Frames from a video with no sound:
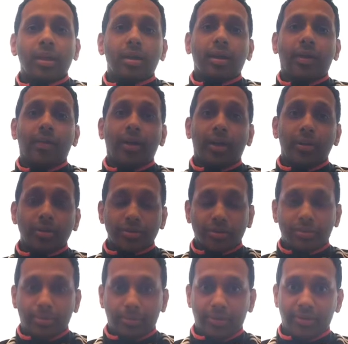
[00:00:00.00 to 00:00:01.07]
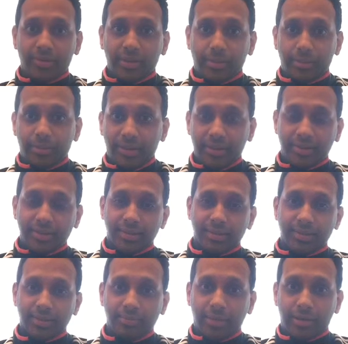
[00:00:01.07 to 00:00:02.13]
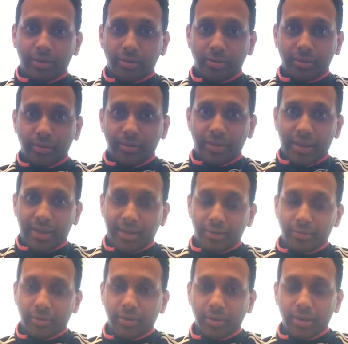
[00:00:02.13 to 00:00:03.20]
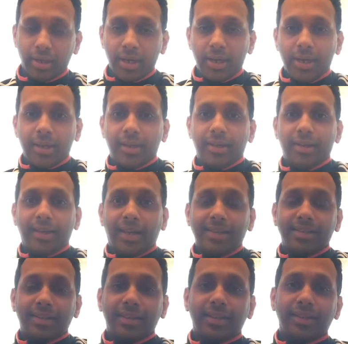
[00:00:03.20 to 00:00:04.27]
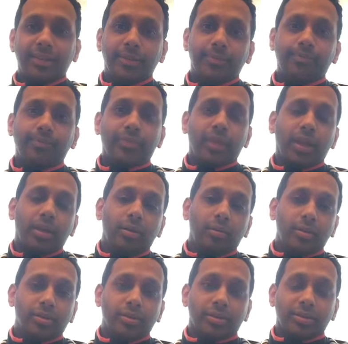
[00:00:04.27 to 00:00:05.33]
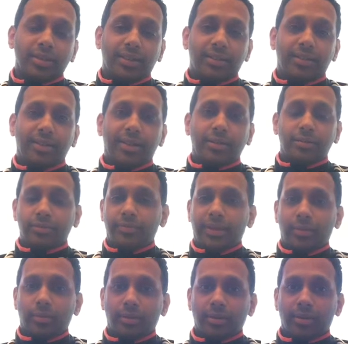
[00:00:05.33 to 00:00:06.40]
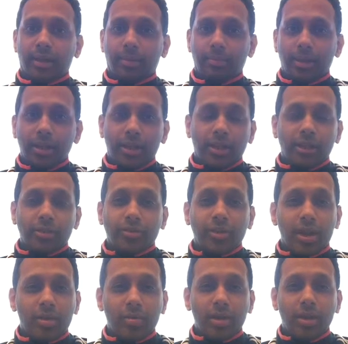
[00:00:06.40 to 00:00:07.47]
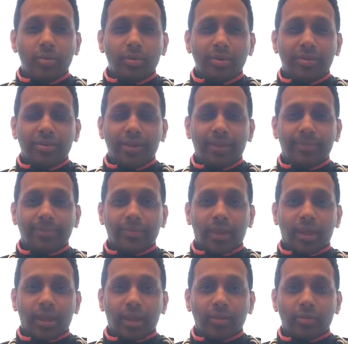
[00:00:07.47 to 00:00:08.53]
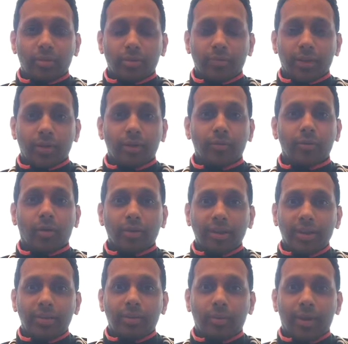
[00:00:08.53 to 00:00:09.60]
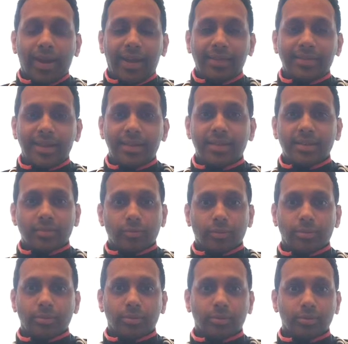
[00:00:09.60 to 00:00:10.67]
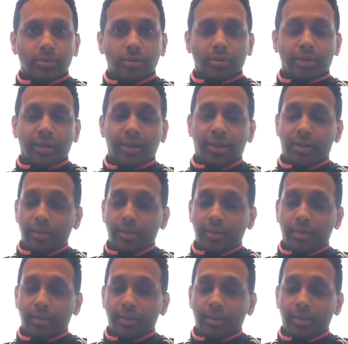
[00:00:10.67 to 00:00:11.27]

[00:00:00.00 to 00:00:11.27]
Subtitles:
And then I also remember in the summer of 86 is Maradona's hand of God against England, which knocked England out of that World Cup. So it was a sort of, it could have gone either way, tennis, football or cricket.